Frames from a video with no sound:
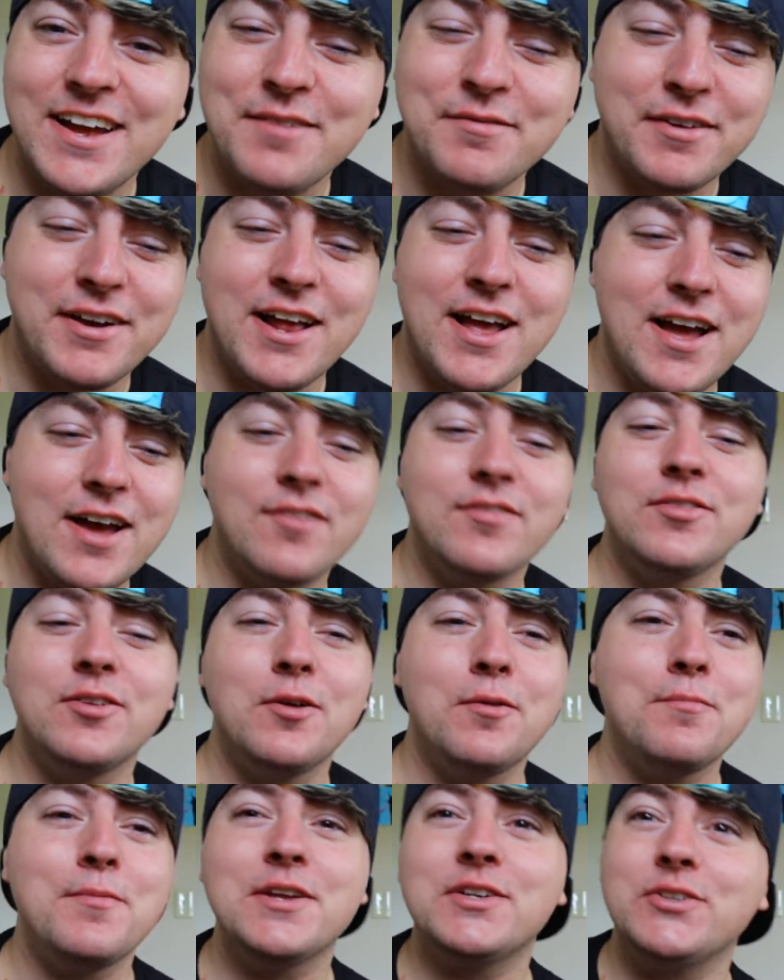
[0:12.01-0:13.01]
I'm gonna have a
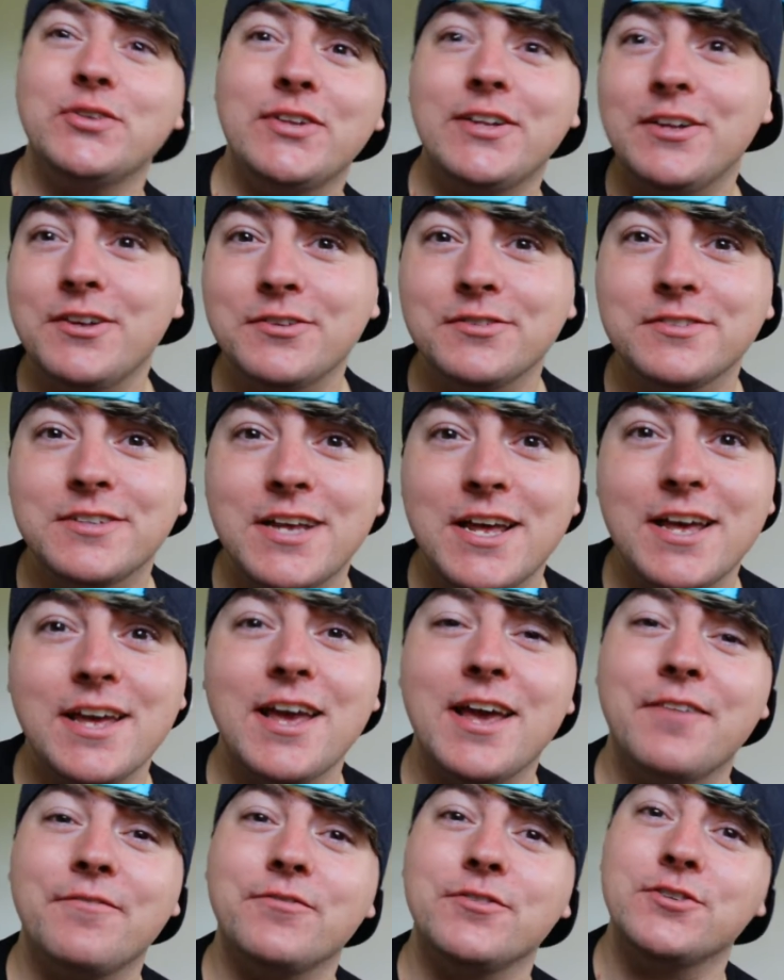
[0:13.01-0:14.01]
little mental health day
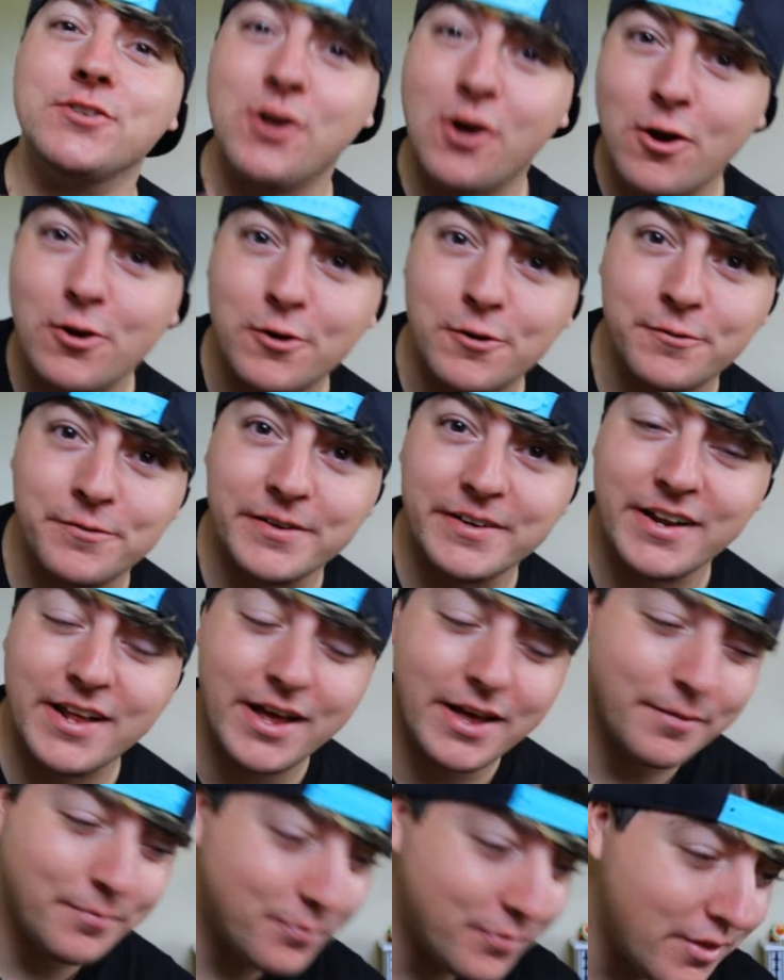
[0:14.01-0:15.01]
and photography
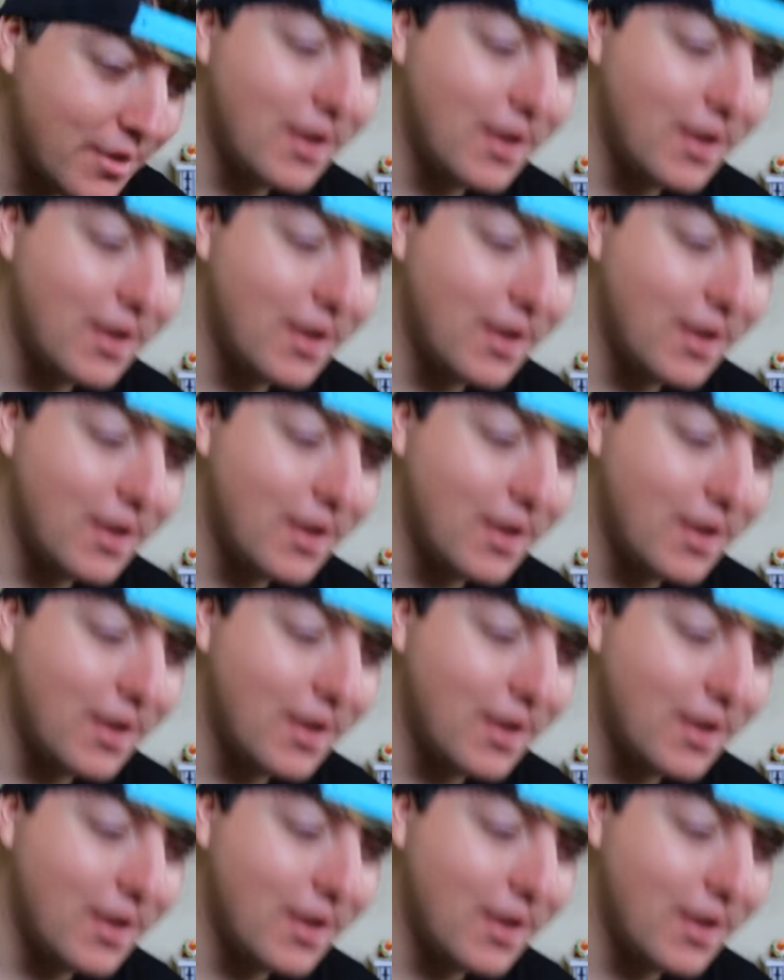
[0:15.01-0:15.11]
day.